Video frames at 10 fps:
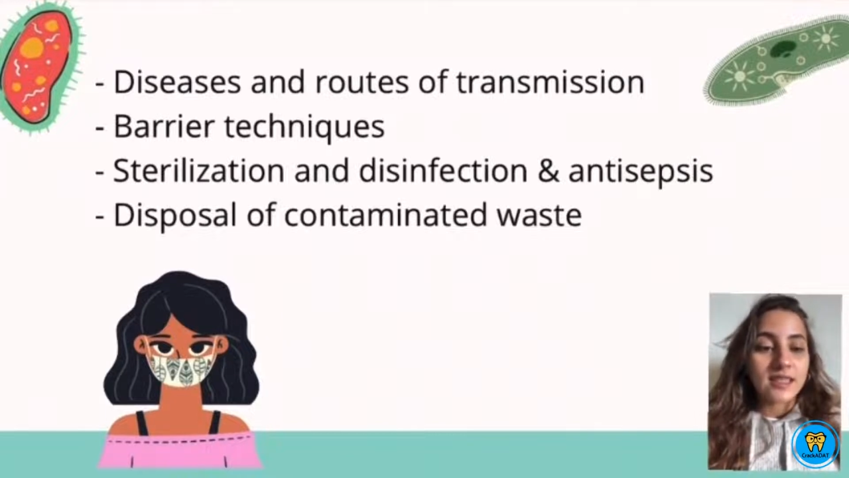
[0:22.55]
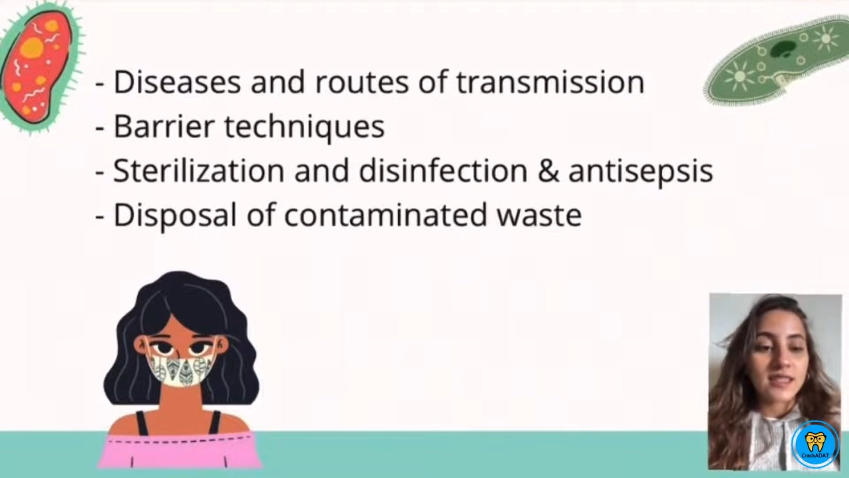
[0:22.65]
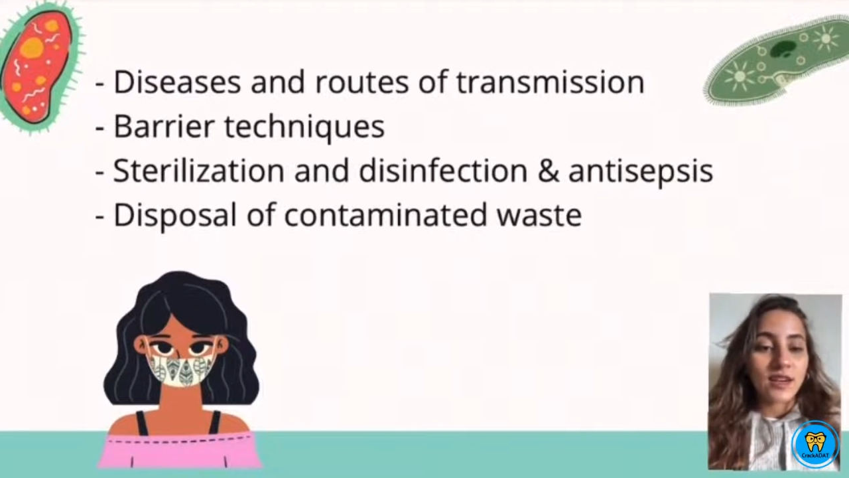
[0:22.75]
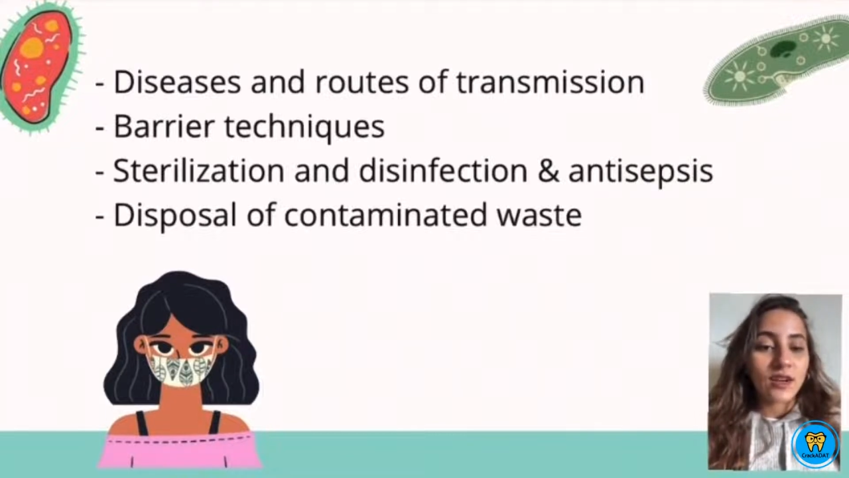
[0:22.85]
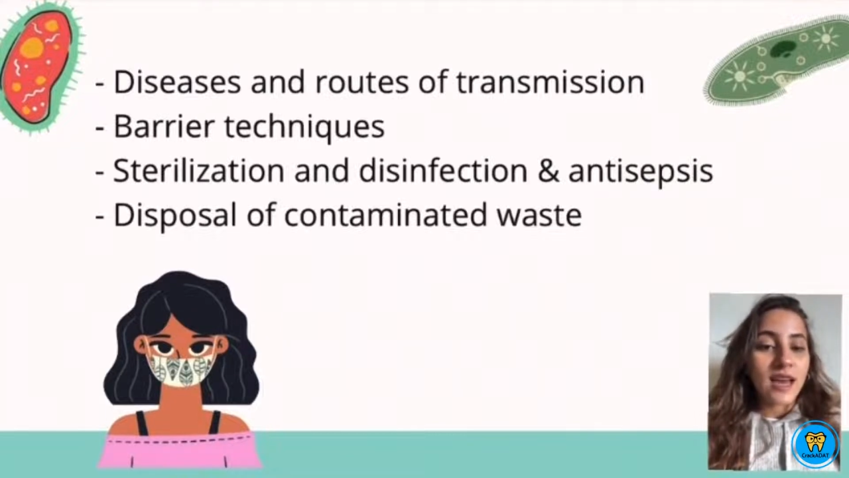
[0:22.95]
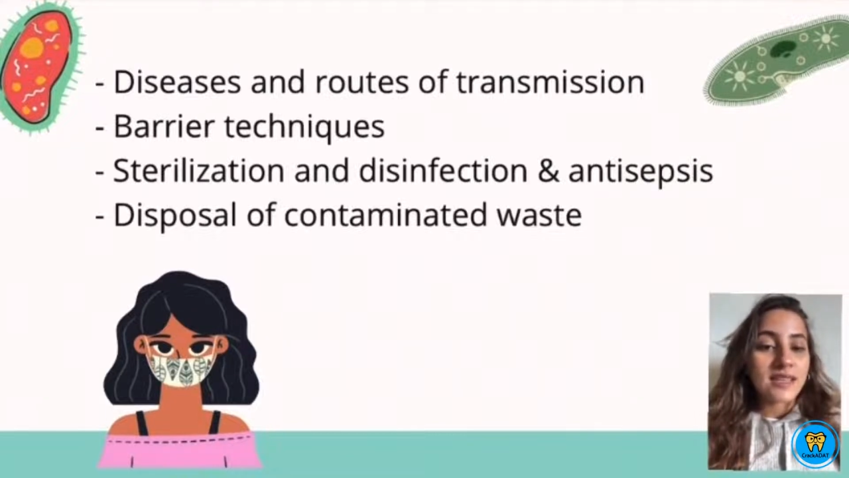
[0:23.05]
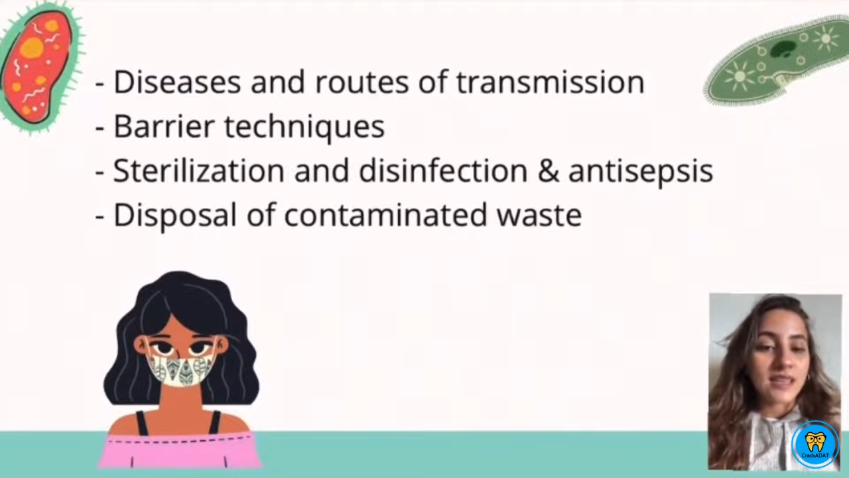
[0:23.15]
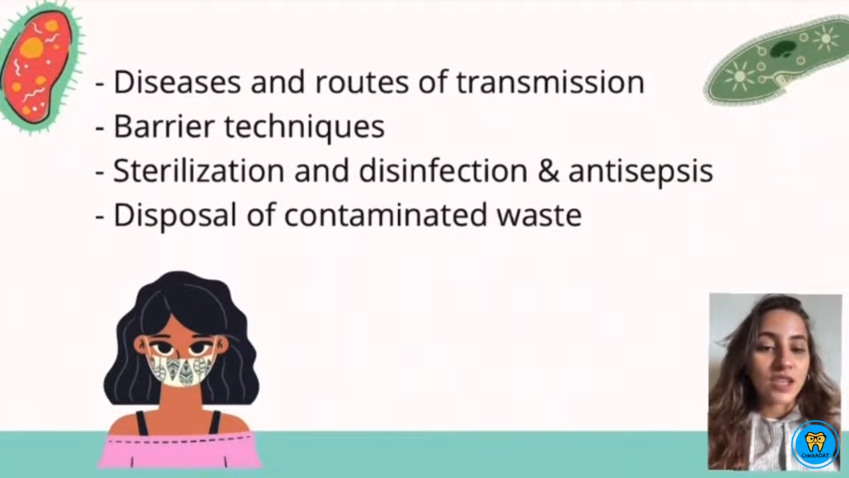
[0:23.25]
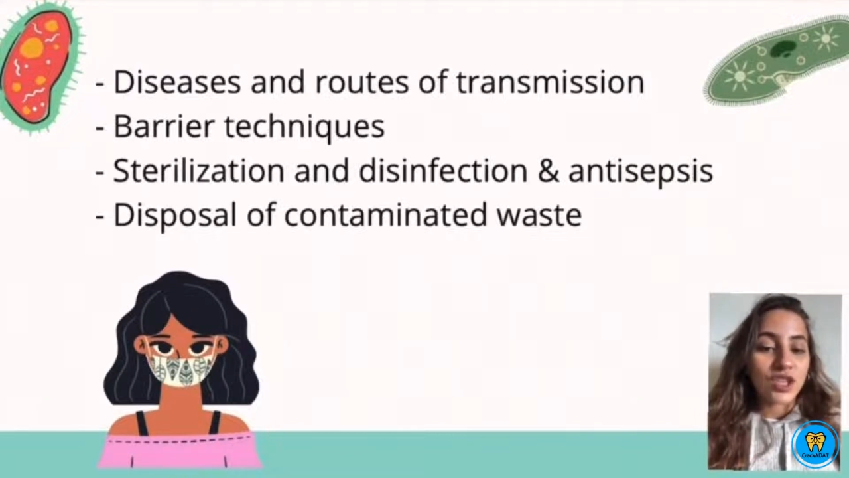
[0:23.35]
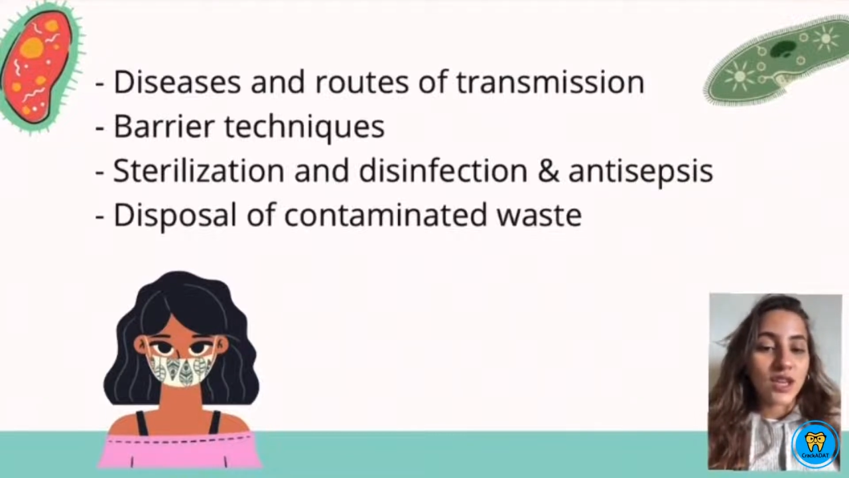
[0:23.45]

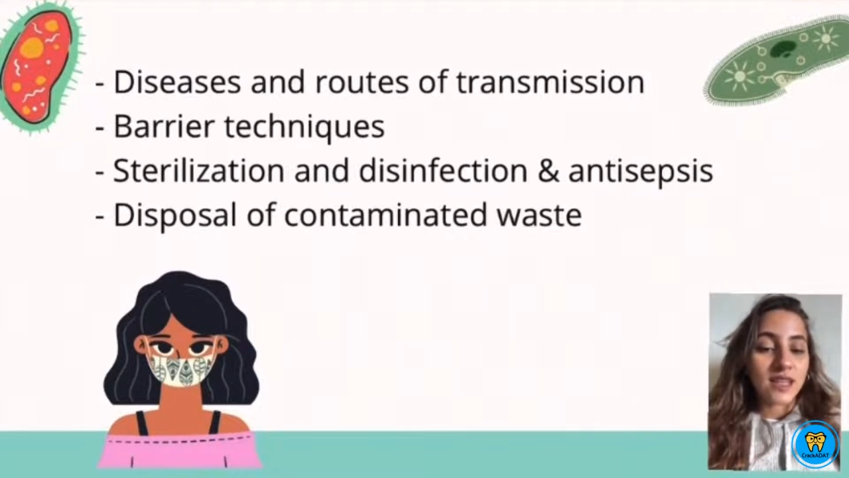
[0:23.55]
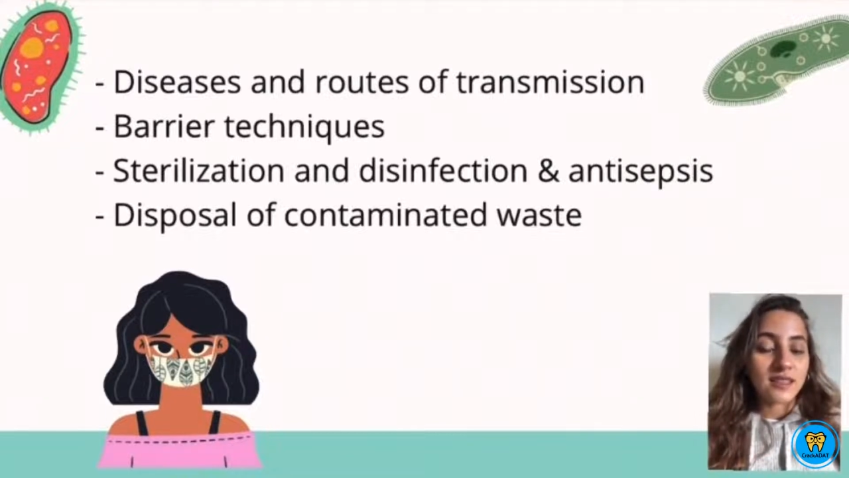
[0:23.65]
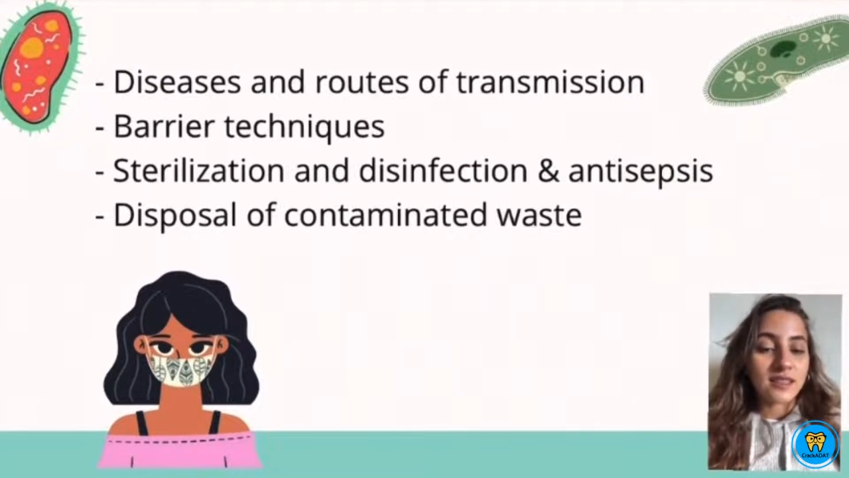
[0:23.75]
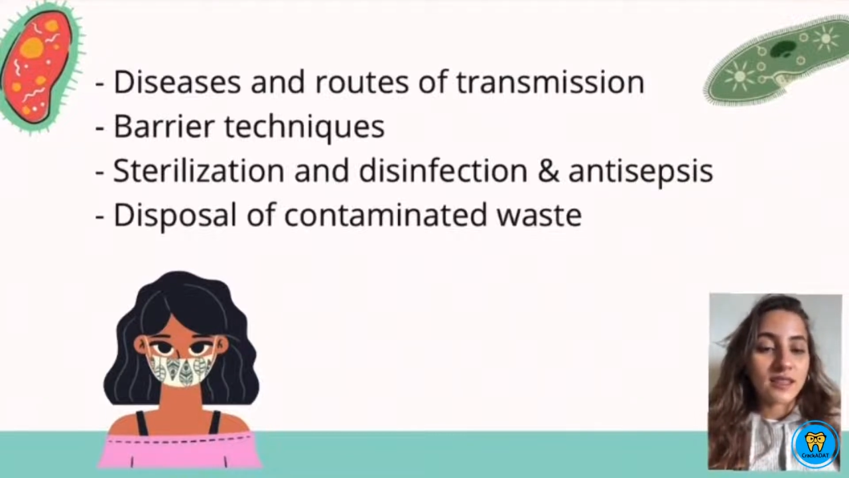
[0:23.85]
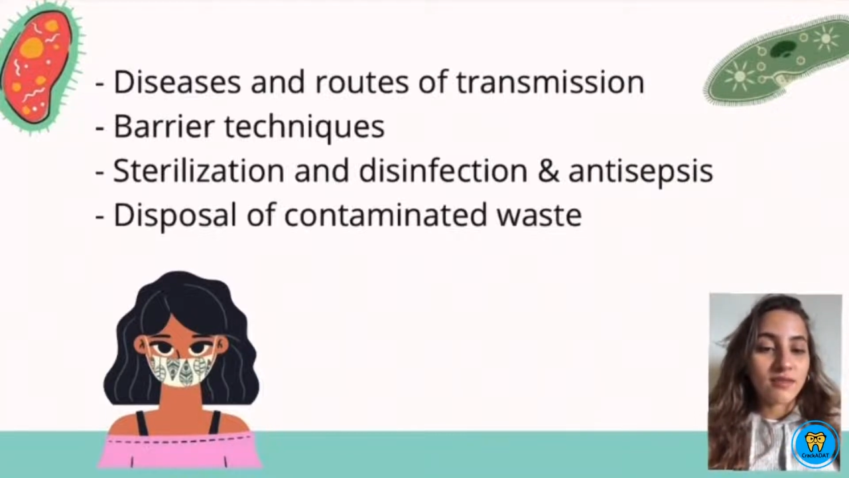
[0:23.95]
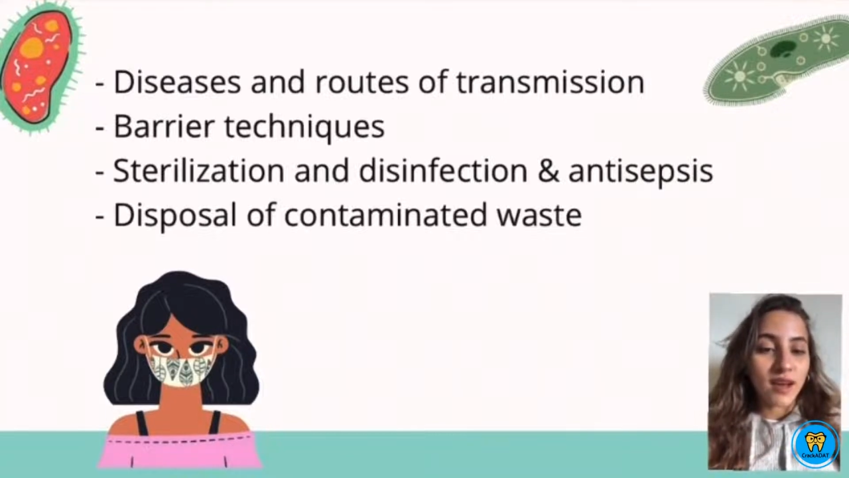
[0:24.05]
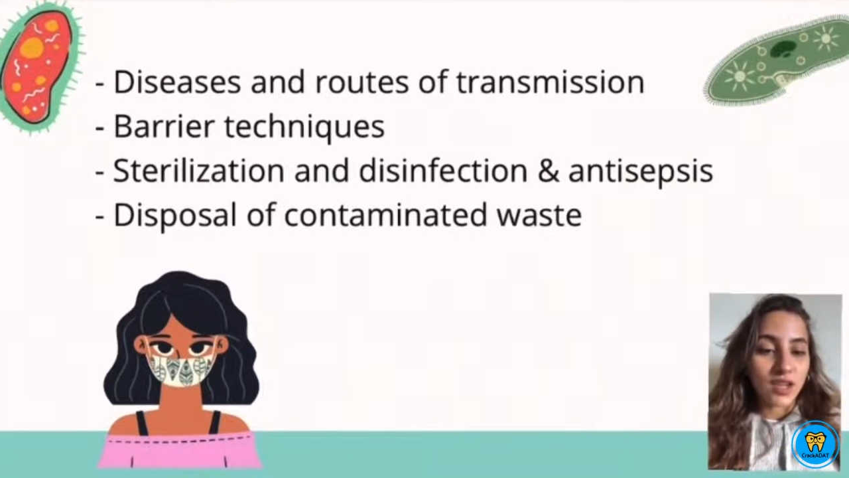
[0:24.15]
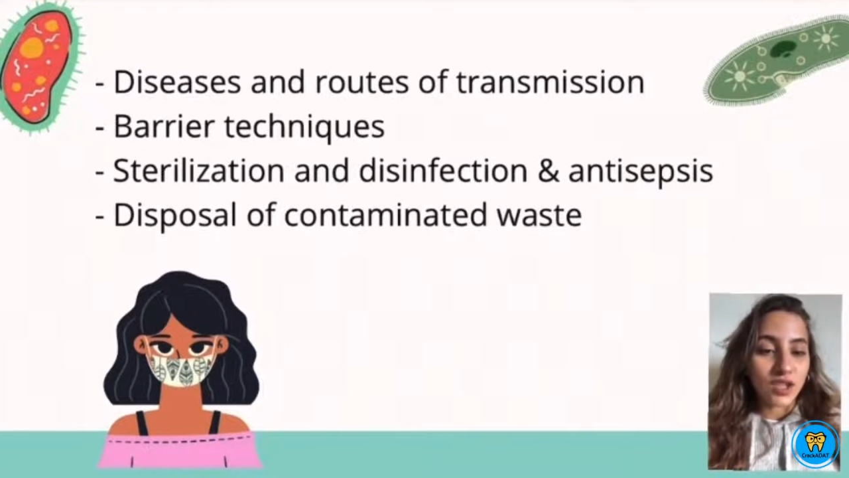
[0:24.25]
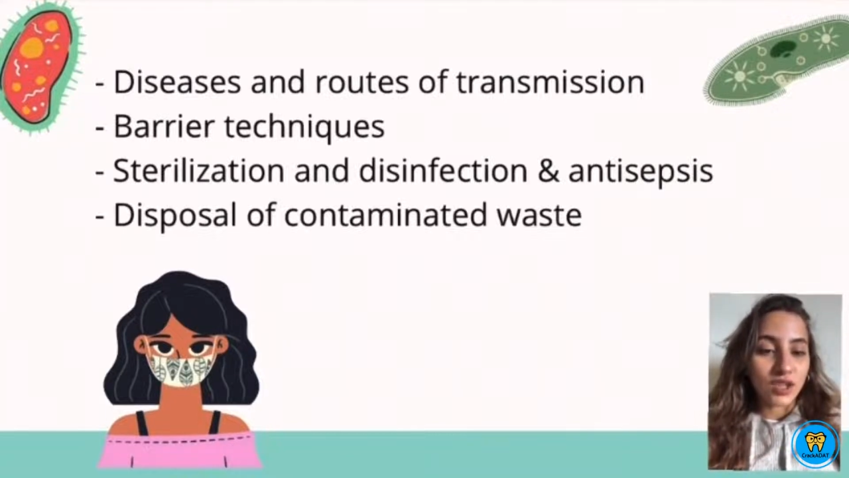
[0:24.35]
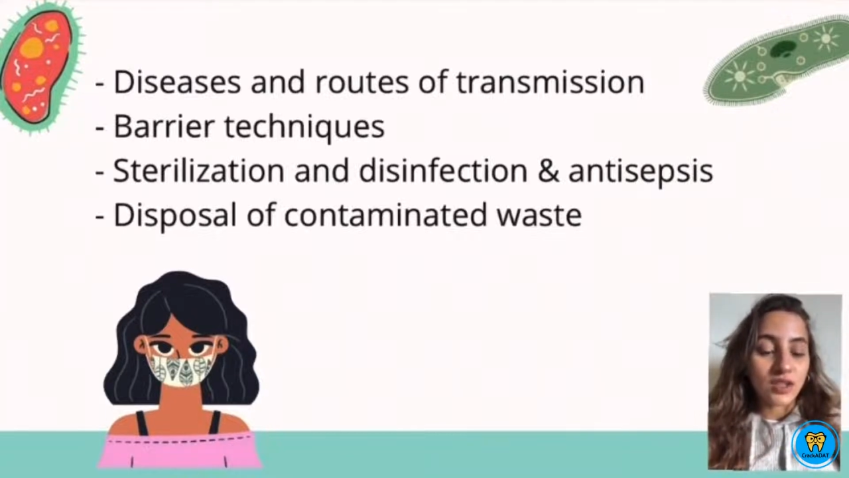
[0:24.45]
sterilization and
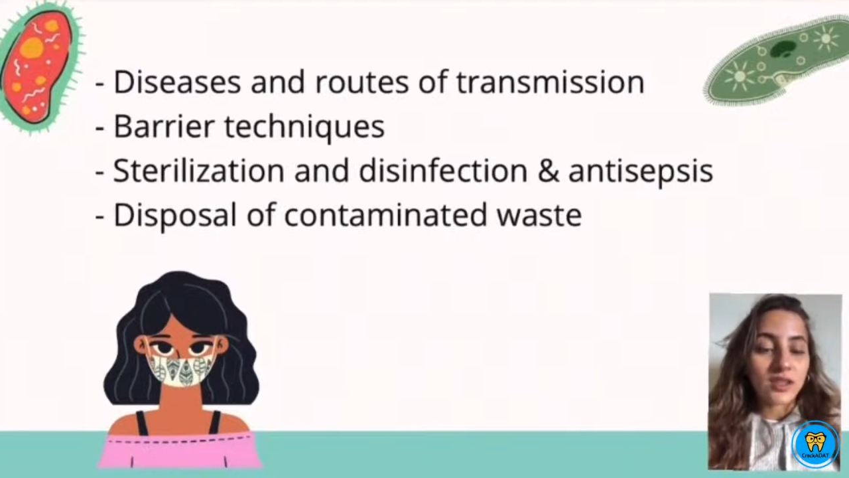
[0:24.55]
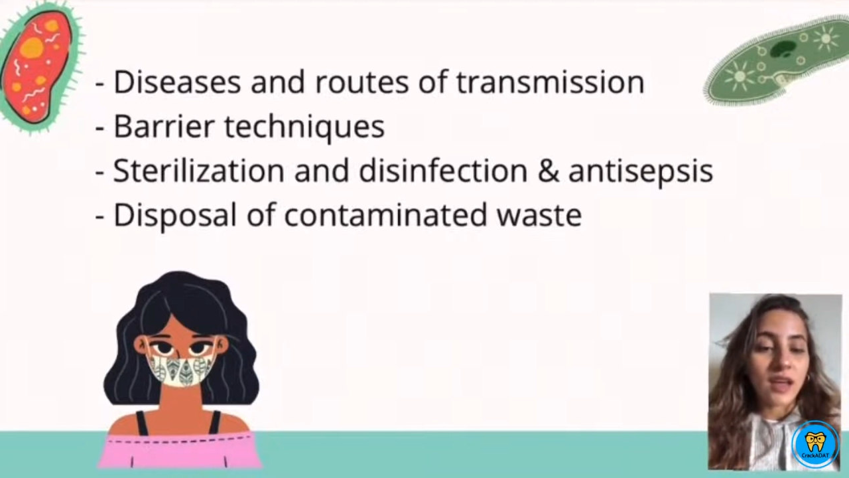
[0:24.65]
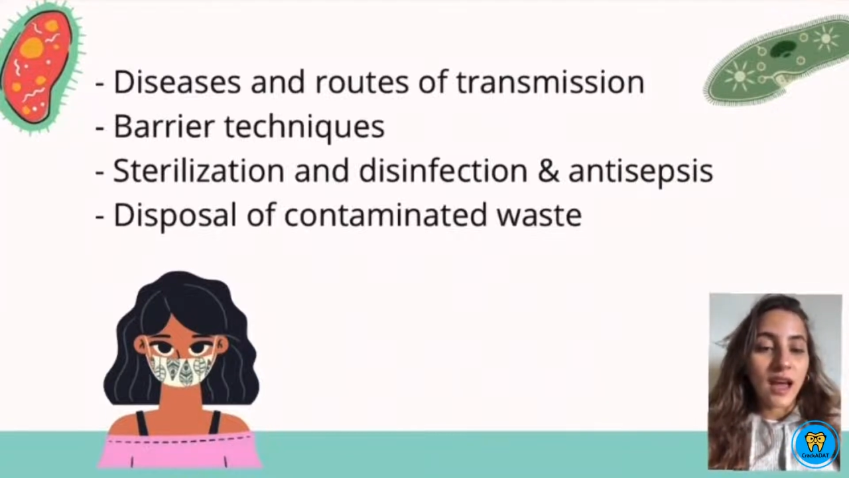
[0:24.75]
disinfection,